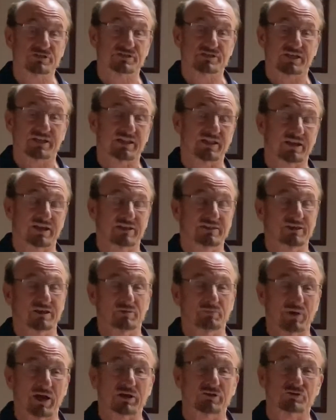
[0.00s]
say that I think
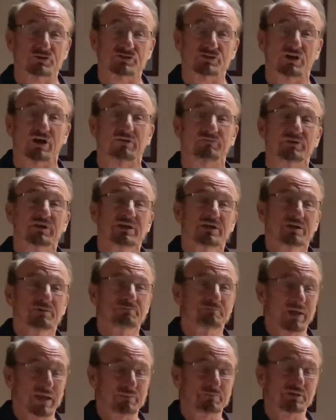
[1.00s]
Microsoft
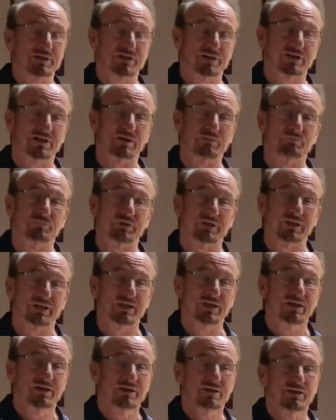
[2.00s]
may be a
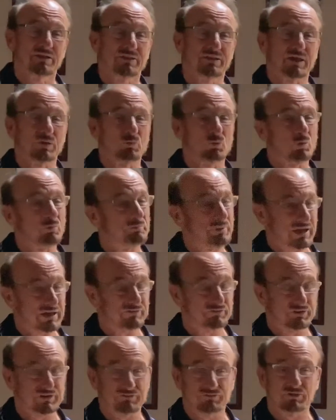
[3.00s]
company that will
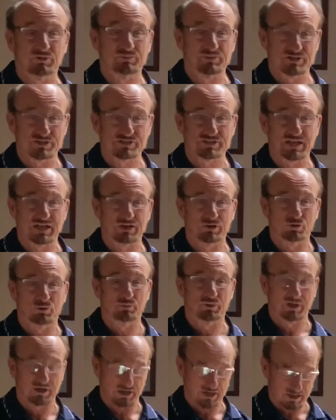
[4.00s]
benefit from this stay-at-home
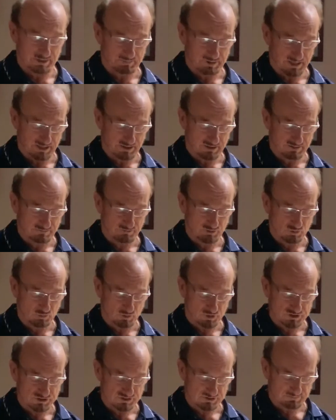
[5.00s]
economy, of
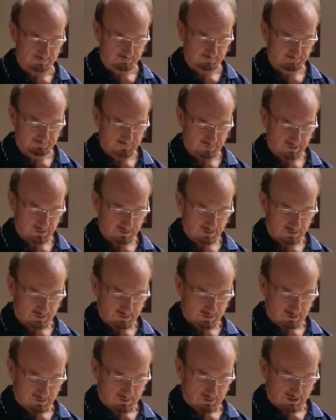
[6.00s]
course.
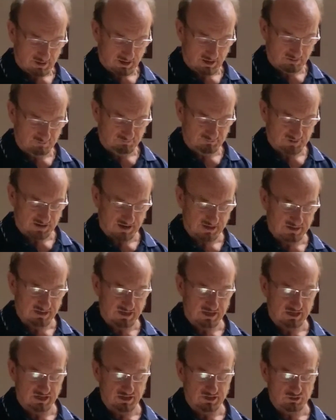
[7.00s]
And finally,
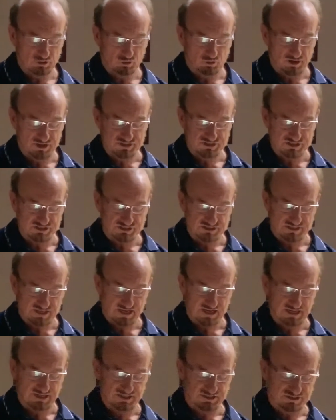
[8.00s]
Illinois is
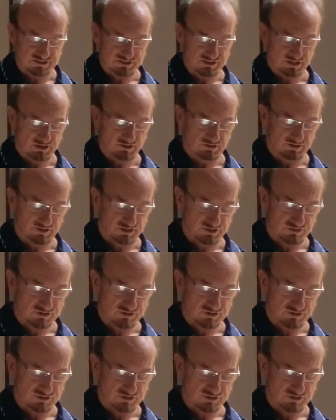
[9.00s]
saying it's nearing its